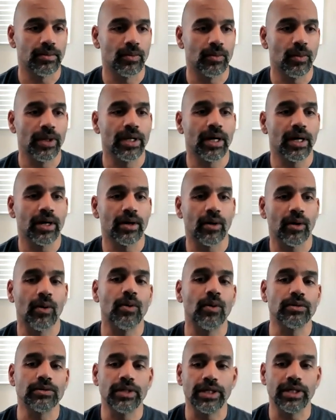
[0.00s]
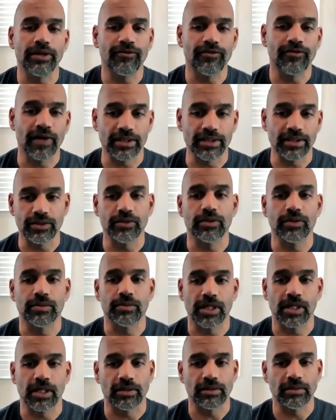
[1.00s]
We not only fine tune the
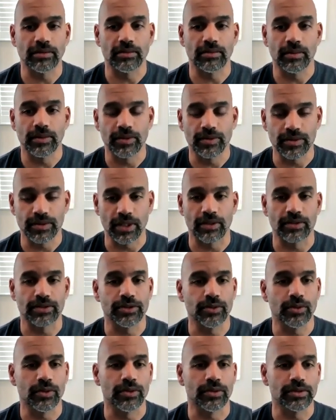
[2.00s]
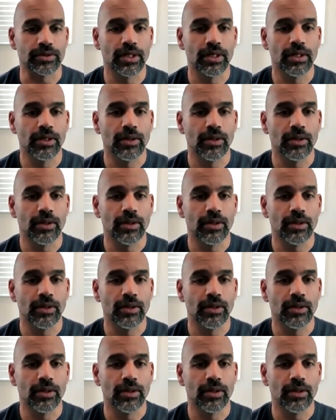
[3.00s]
model using our tools,